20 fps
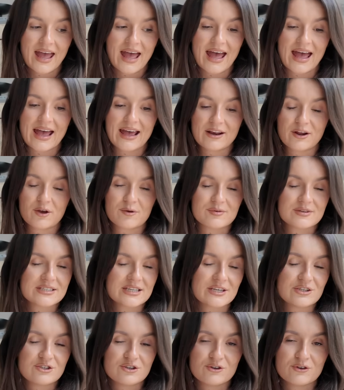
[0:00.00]
and I hope you
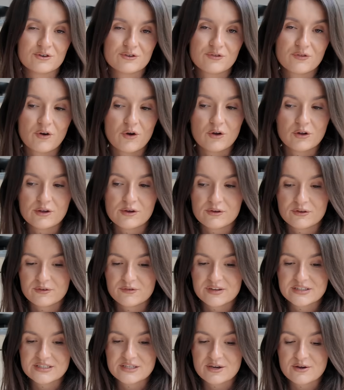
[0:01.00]
stay tuned for all the other
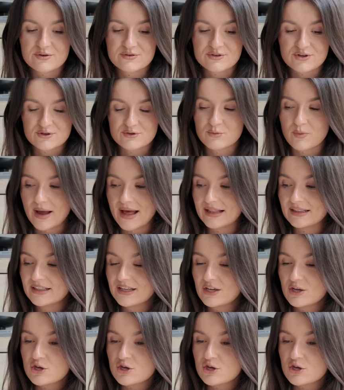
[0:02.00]
videos as well.